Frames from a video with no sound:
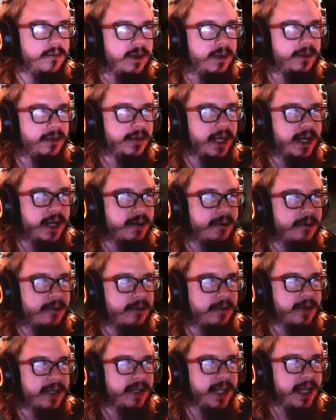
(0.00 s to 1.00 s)

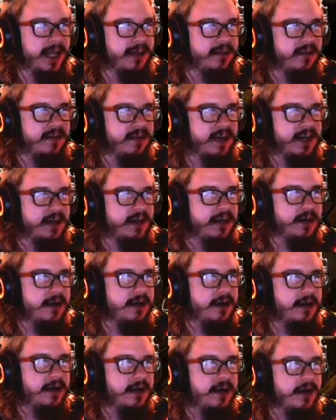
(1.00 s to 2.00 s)
playable in that state,
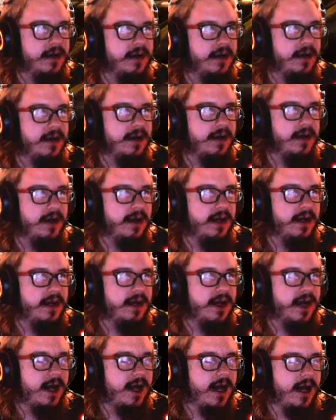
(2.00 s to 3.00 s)

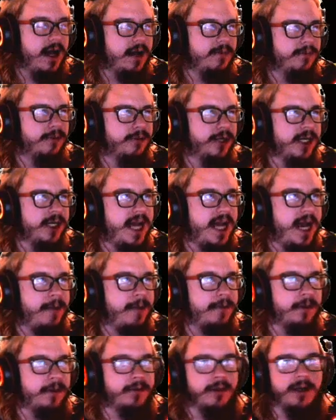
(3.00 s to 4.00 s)
I'm pretty
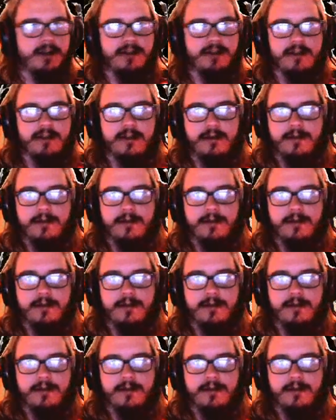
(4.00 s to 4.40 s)
happy with.